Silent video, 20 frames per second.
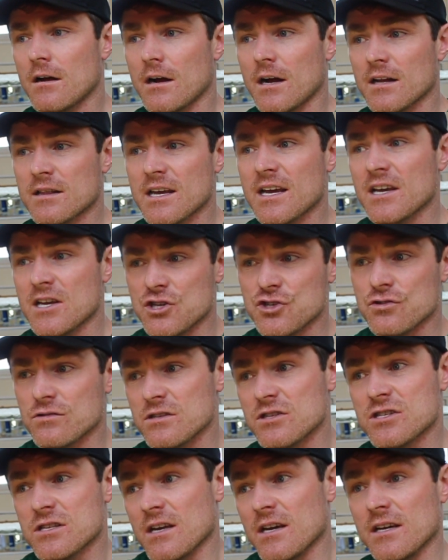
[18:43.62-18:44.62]
I think he should
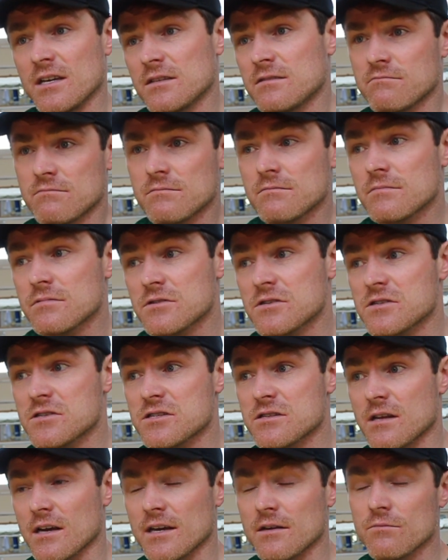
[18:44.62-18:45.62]
have stayed,
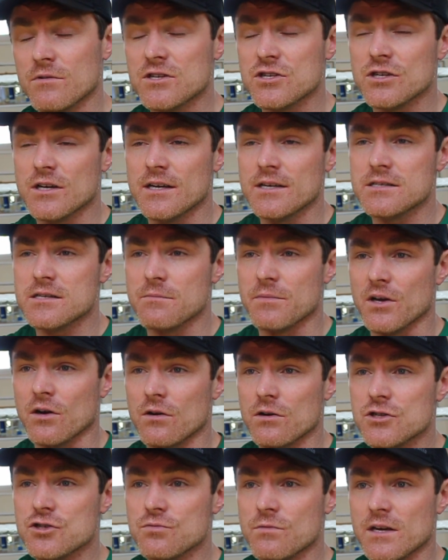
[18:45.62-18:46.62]
stayed with Shane, to be
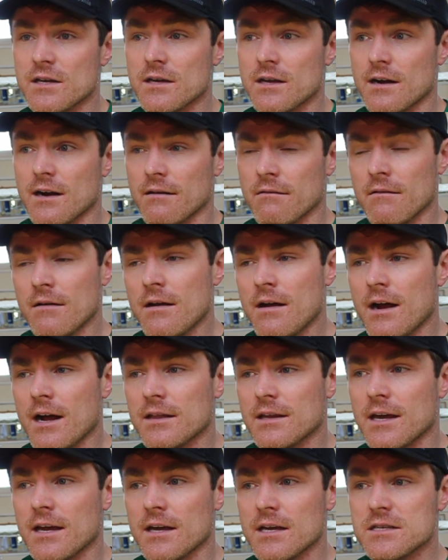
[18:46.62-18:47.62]
honest with you. And I
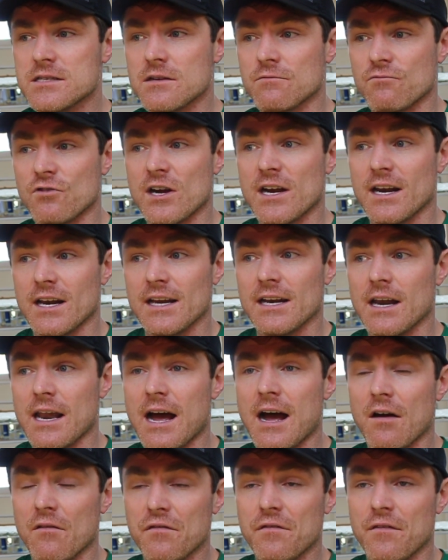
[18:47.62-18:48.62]
think it's a really
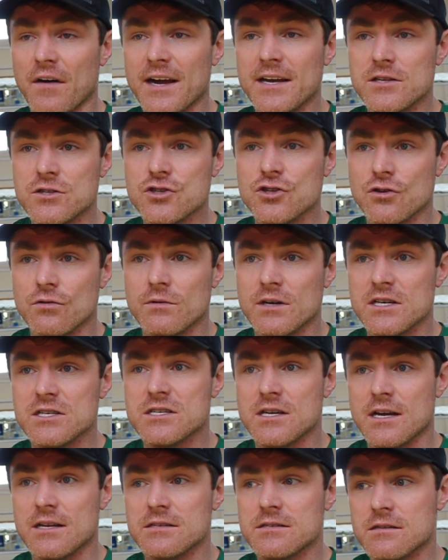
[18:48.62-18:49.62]
live fight too, in a
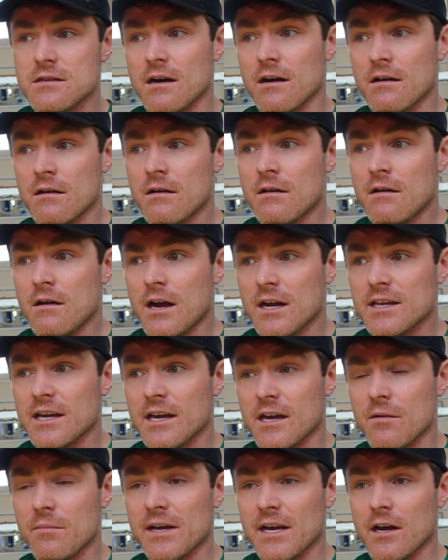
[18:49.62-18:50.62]
sense that I think
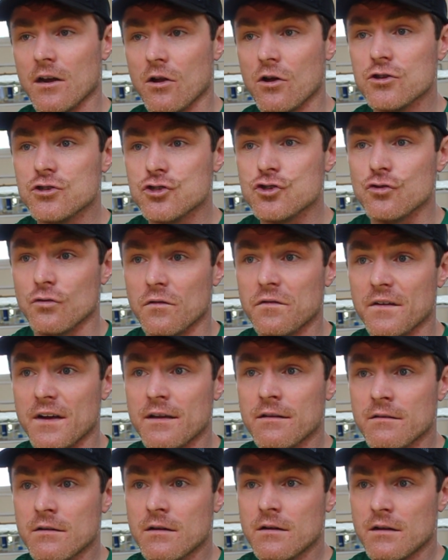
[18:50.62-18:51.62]
it'll be a lot tougher
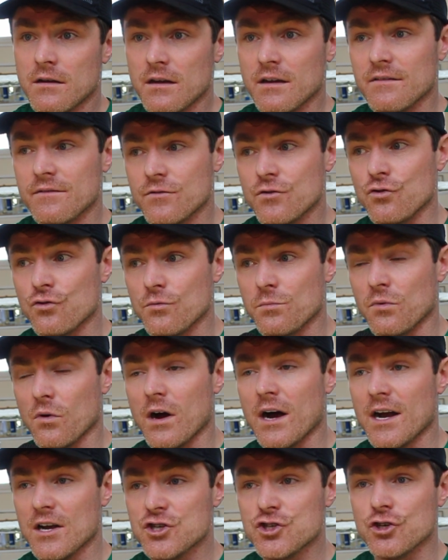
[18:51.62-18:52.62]
if
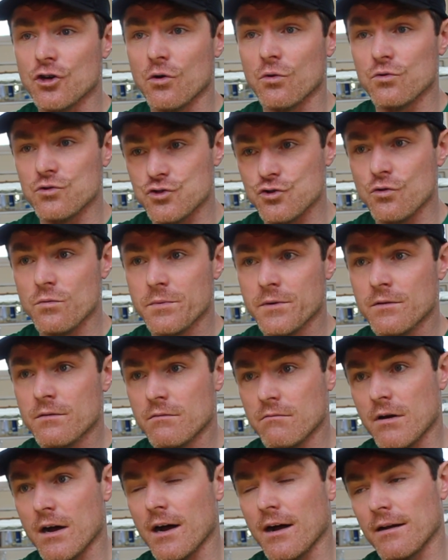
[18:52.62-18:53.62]
Dubois shows up
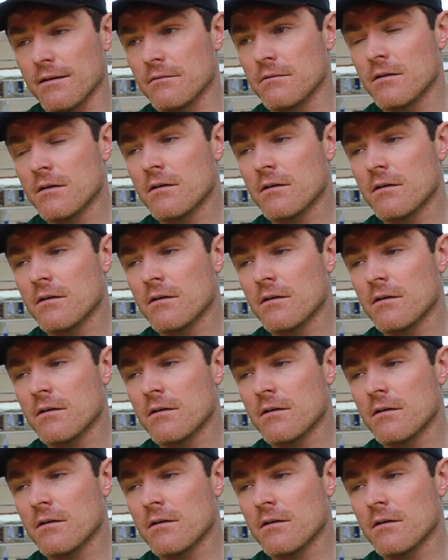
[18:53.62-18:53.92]
and,